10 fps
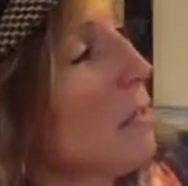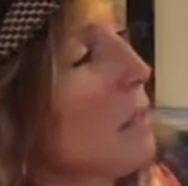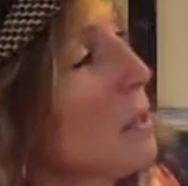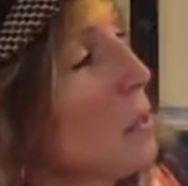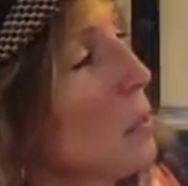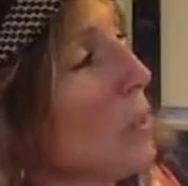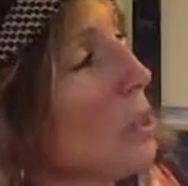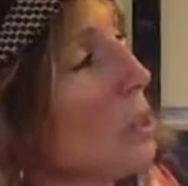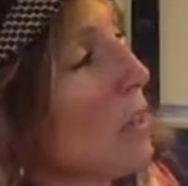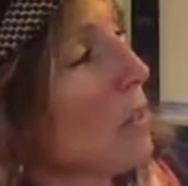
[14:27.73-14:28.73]
Fun
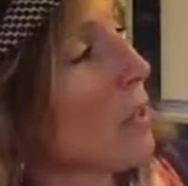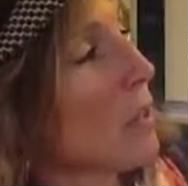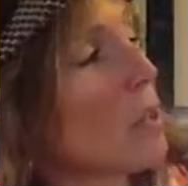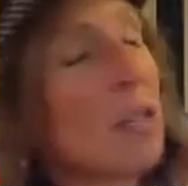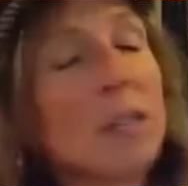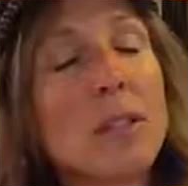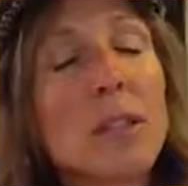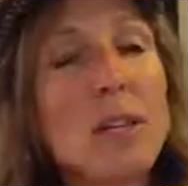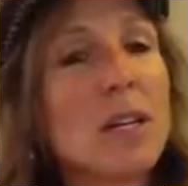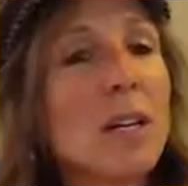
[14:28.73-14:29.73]
orange cover. It's called The
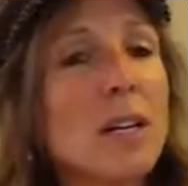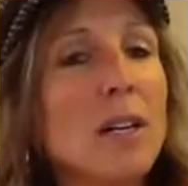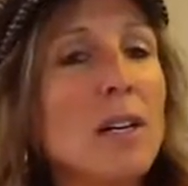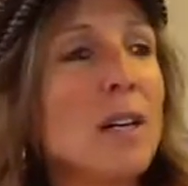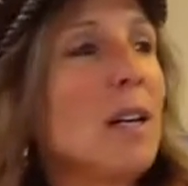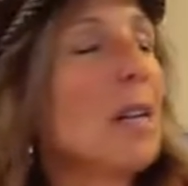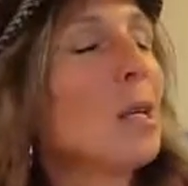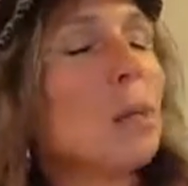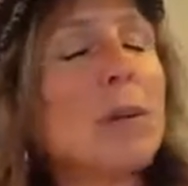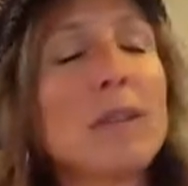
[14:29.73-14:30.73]
Long Haul.
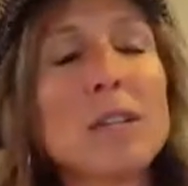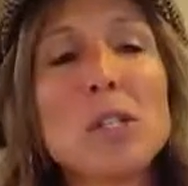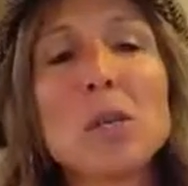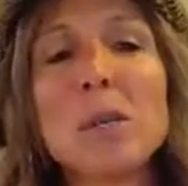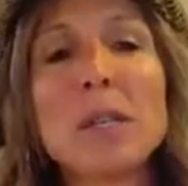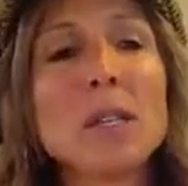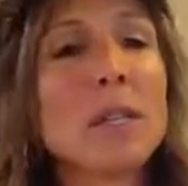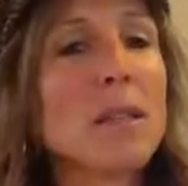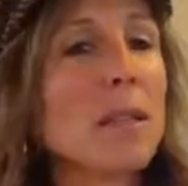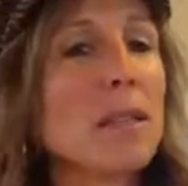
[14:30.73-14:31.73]
It'll provide you with
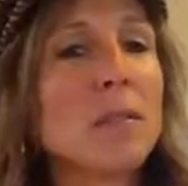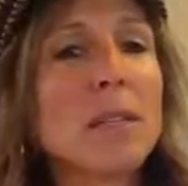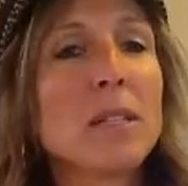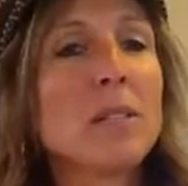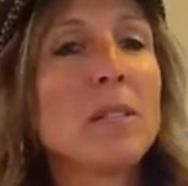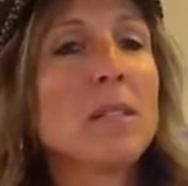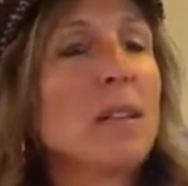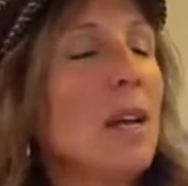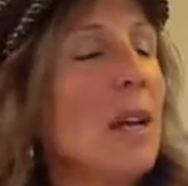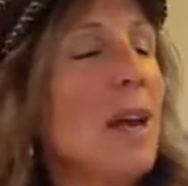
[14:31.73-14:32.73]
lots of giggles,
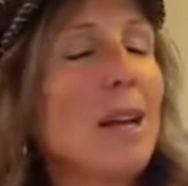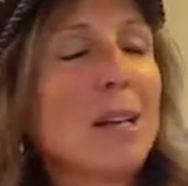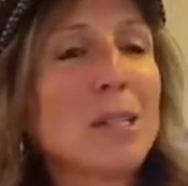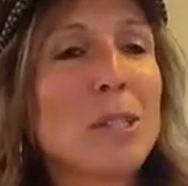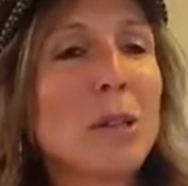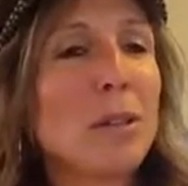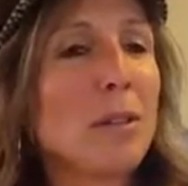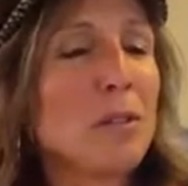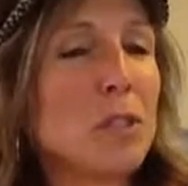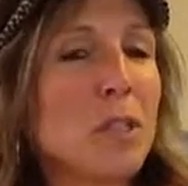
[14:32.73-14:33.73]
as all
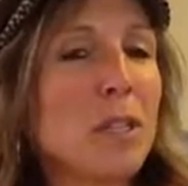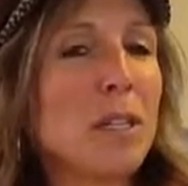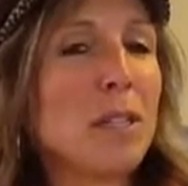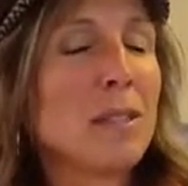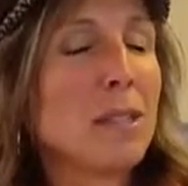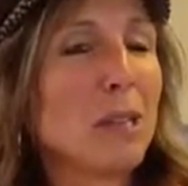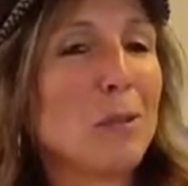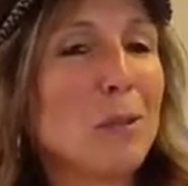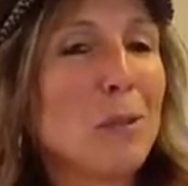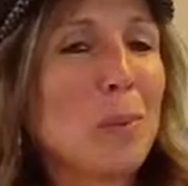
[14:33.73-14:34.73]
of Jeff Kinney's Diary
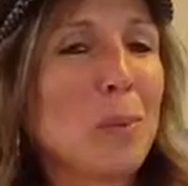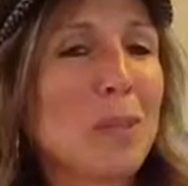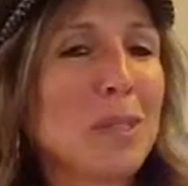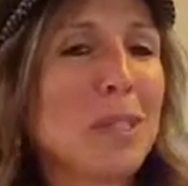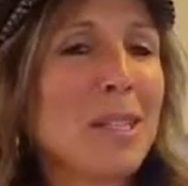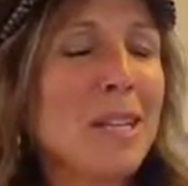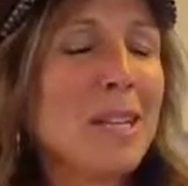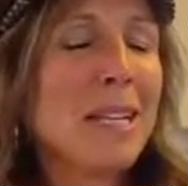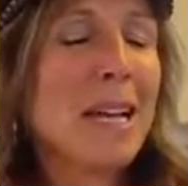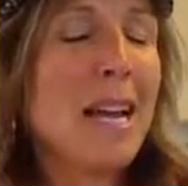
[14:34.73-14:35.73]
of a Wimpy book
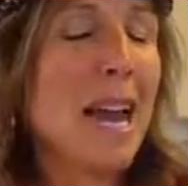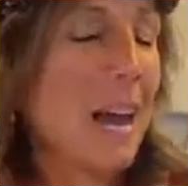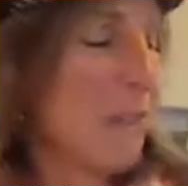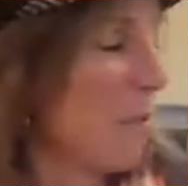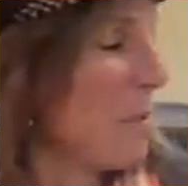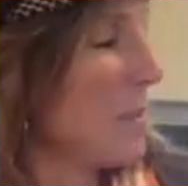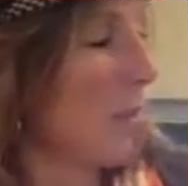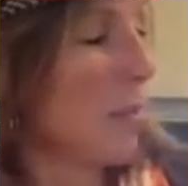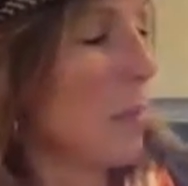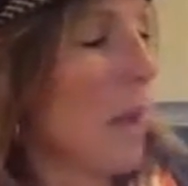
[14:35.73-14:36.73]
have
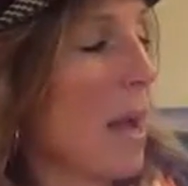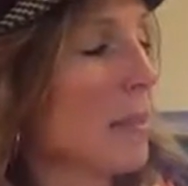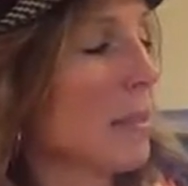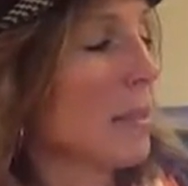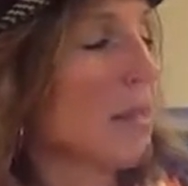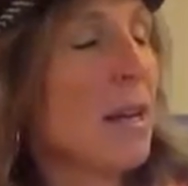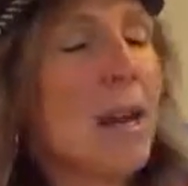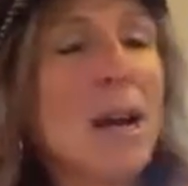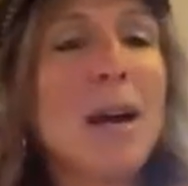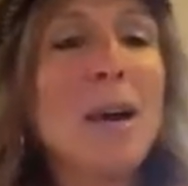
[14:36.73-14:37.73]
done in the past.
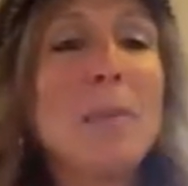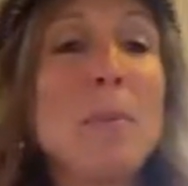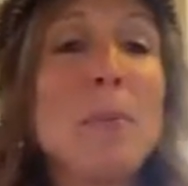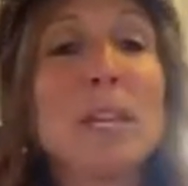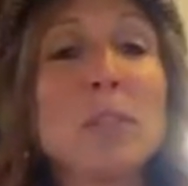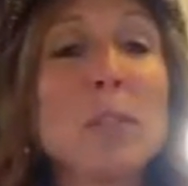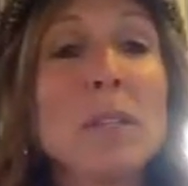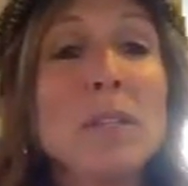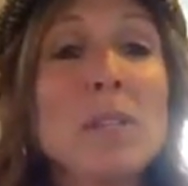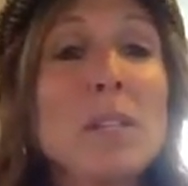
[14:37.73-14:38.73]
Thanks for
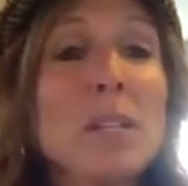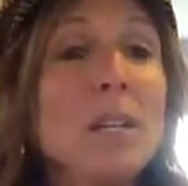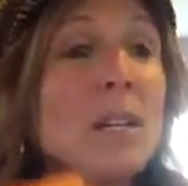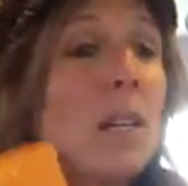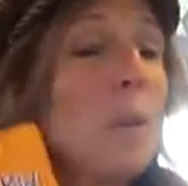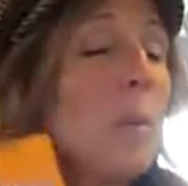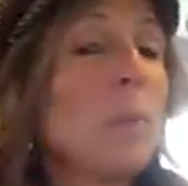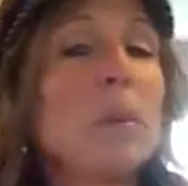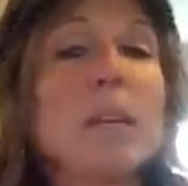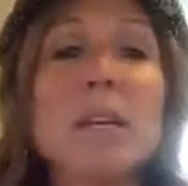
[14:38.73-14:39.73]
listening. We
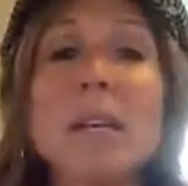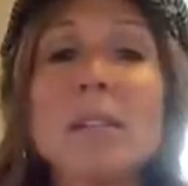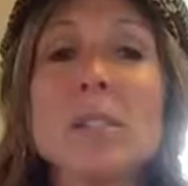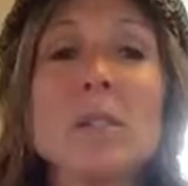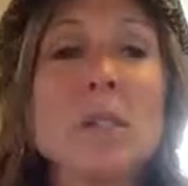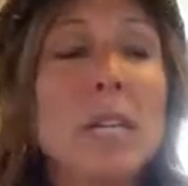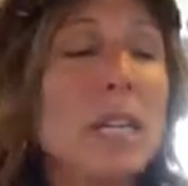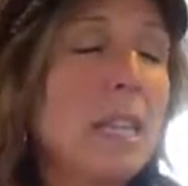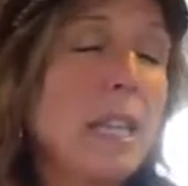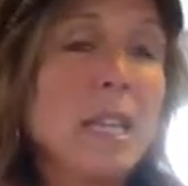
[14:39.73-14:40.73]
hope you find lots of
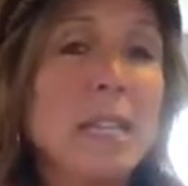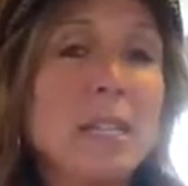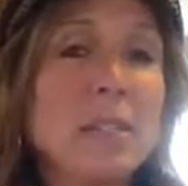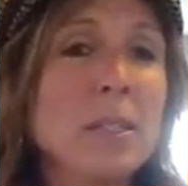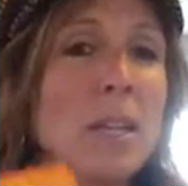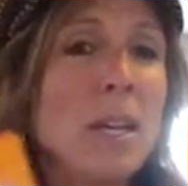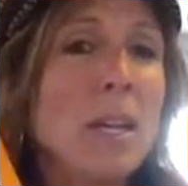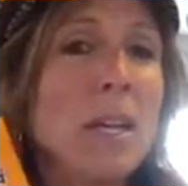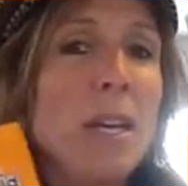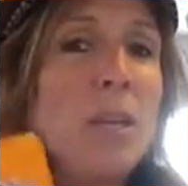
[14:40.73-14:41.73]
great things.
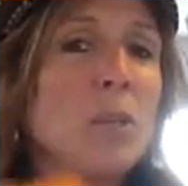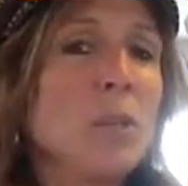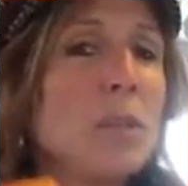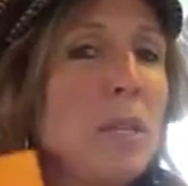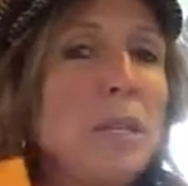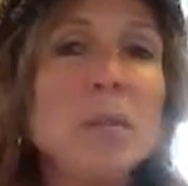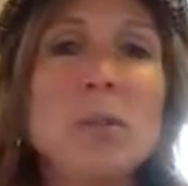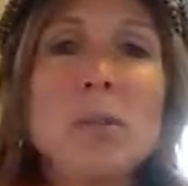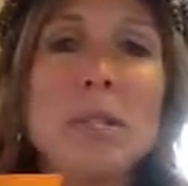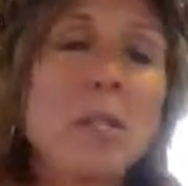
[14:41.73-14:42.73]
Enjoy,
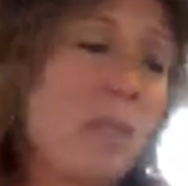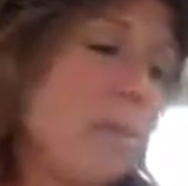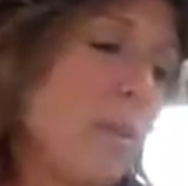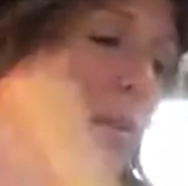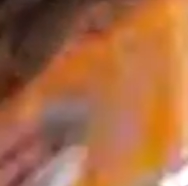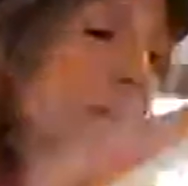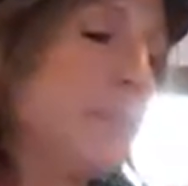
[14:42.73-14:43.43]
enjoy, enjoy.